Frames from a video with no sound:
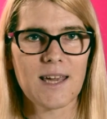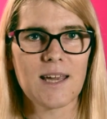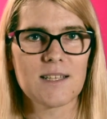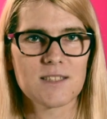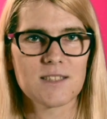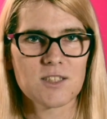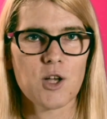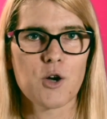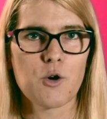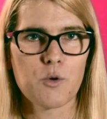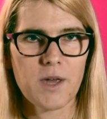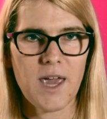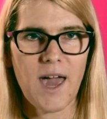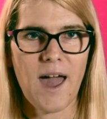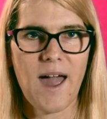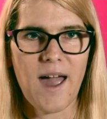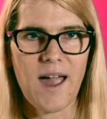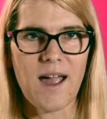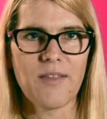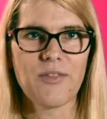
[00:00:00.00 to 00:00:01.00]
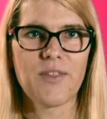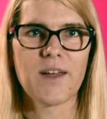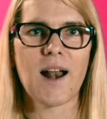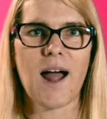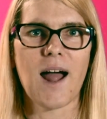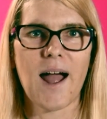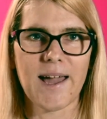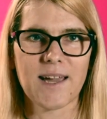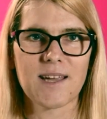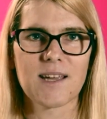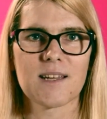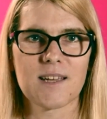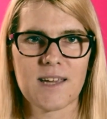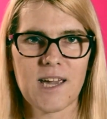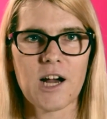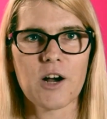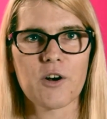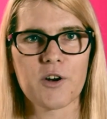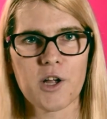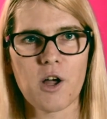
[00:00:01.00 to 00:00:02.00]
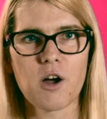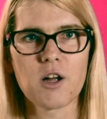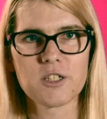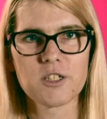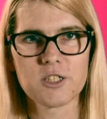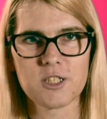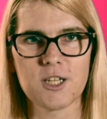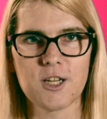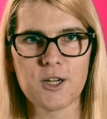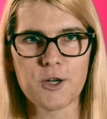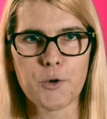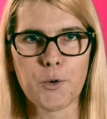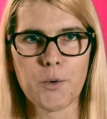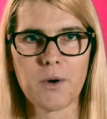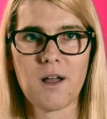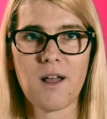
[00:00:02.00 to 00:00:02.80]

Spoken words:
it's okay, that I can carry on too.